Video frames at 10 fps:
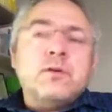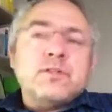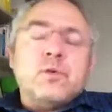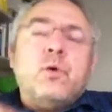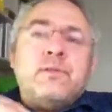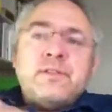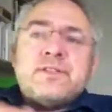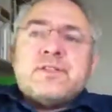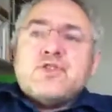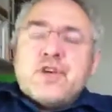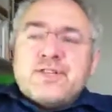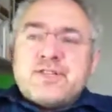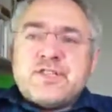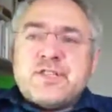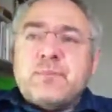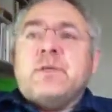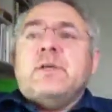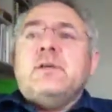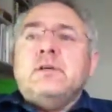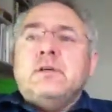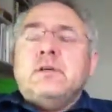So what this suggests to me